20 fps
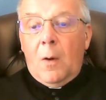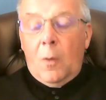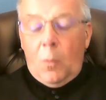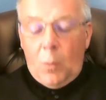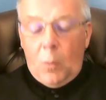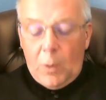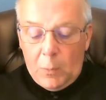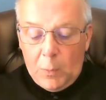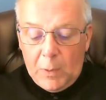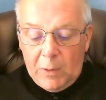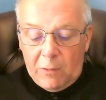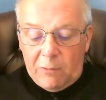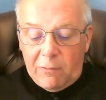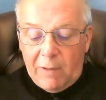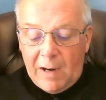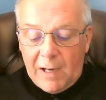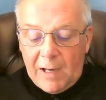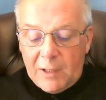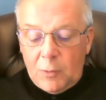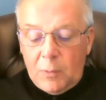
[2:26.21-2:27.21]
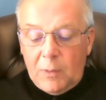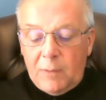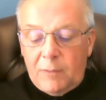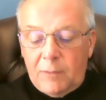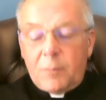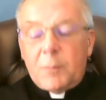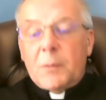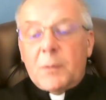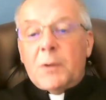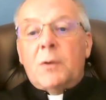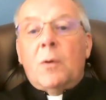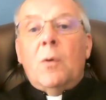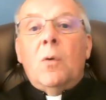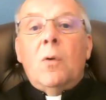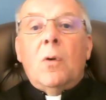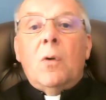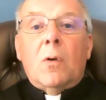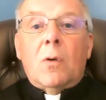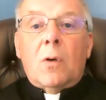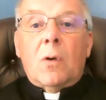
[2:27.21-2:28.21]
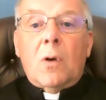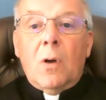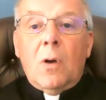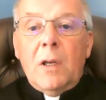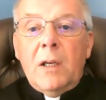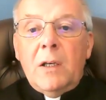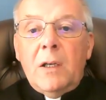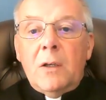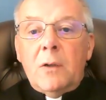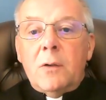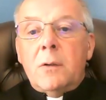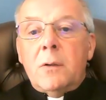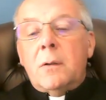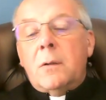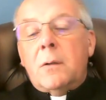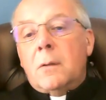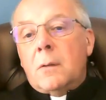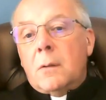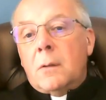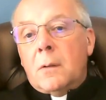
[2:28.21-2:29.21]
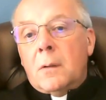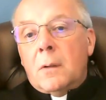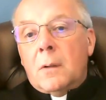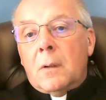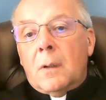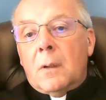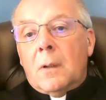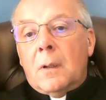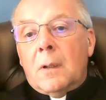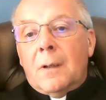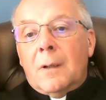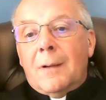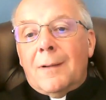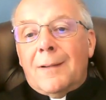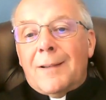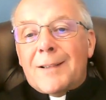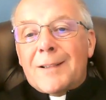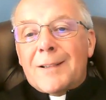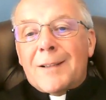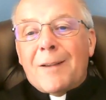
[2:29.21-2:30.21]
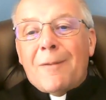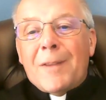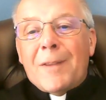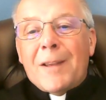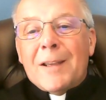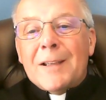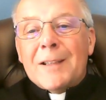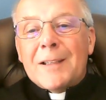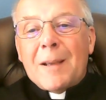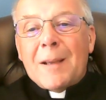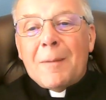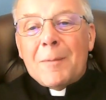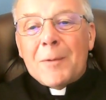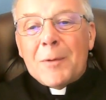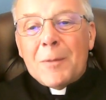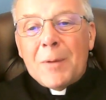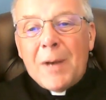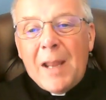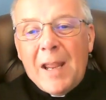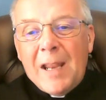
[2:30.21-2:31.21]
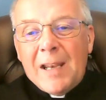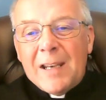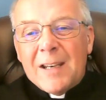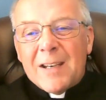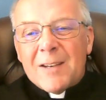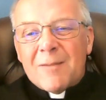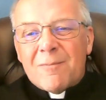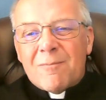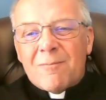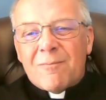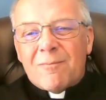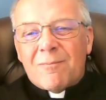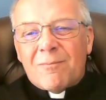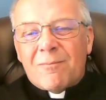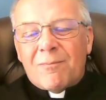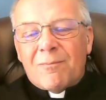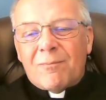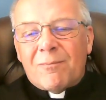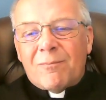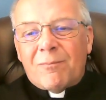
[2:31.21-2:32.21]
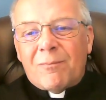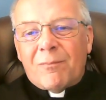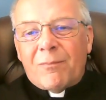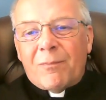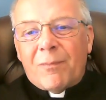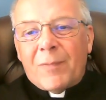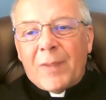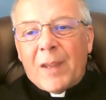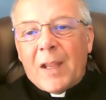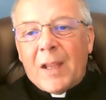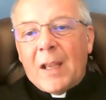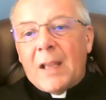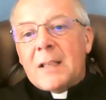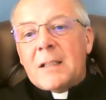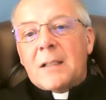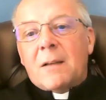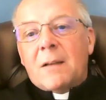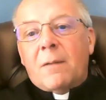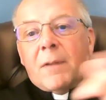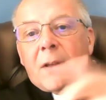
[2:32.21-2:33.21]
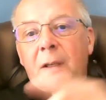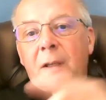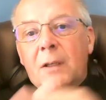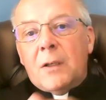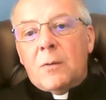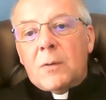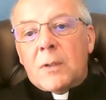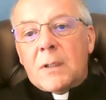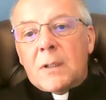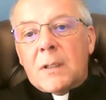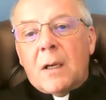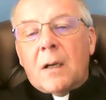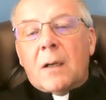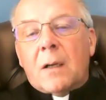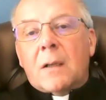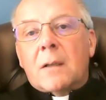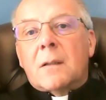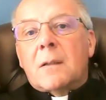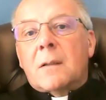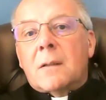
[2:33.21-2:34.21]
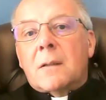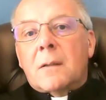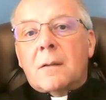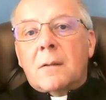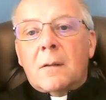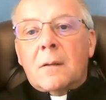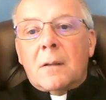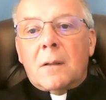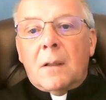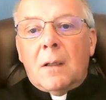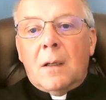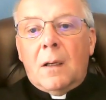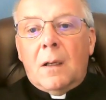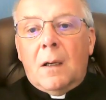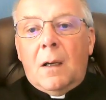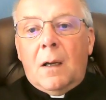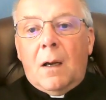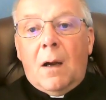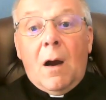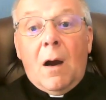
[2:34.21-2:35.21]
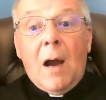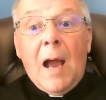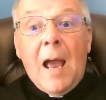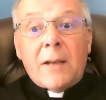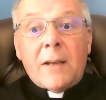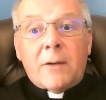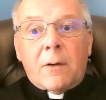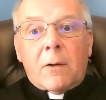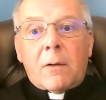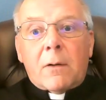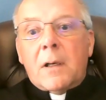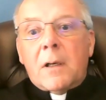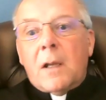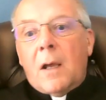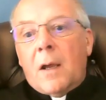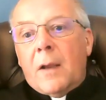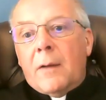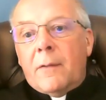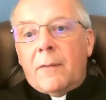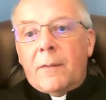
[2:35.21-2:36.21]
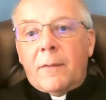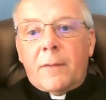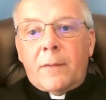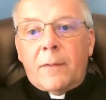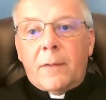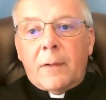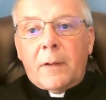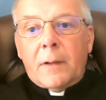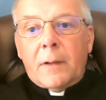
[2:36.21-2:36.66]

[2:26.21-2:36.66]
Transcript: When we graduate from school or college, something has come to an end and something new starts. Our adult life,